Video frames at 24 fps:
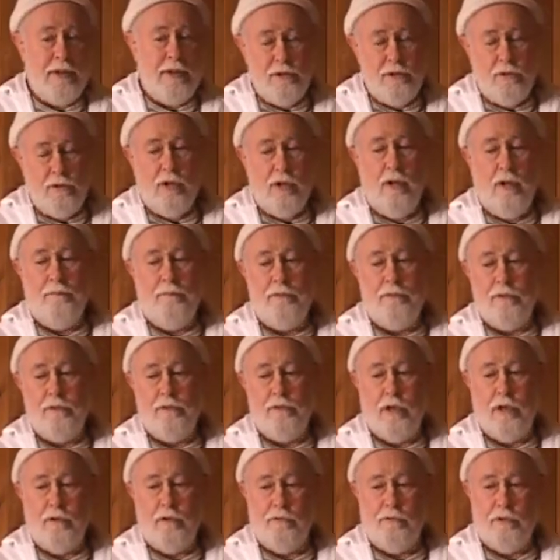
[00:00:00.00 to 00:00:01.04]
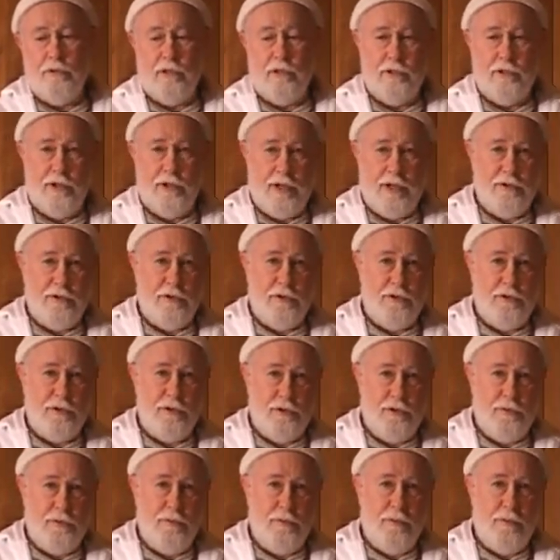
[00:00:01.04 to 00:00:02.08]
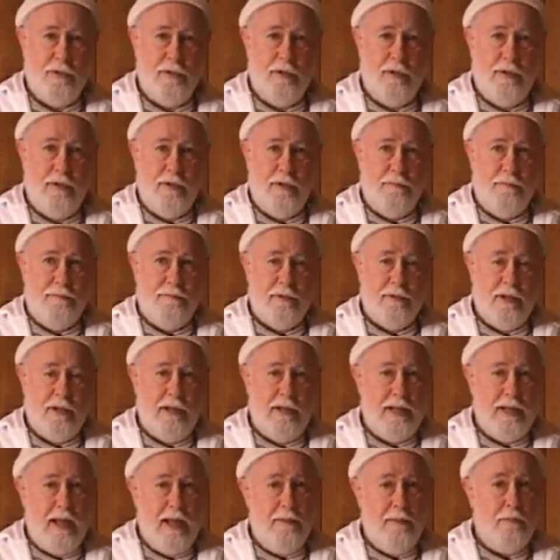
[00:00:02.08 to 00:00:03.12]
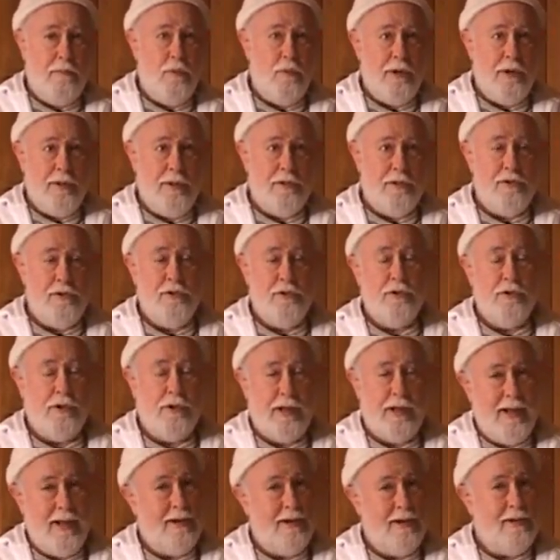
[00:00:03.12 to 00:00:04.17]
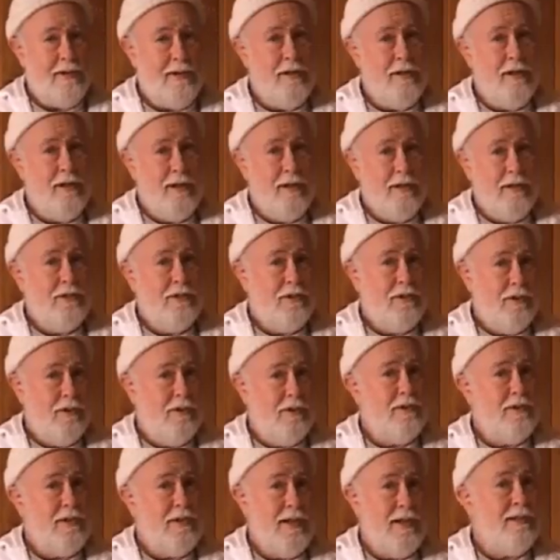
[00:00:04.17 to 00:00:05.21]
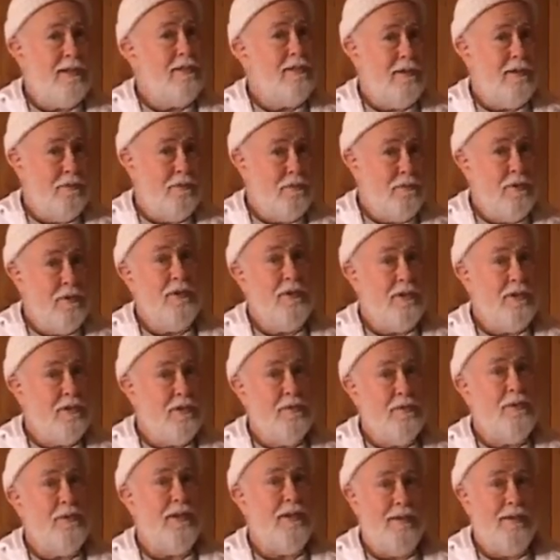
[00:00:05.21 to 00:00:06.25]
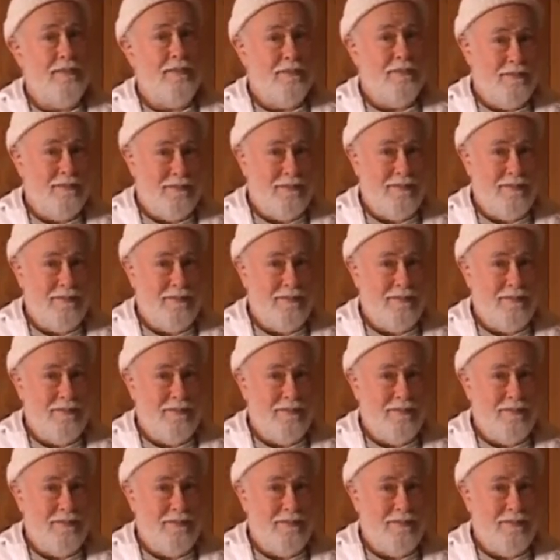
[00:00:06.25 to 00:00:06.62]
And you'll come to self-realization too. And at that point, the sugar candy starts tasting really sweet.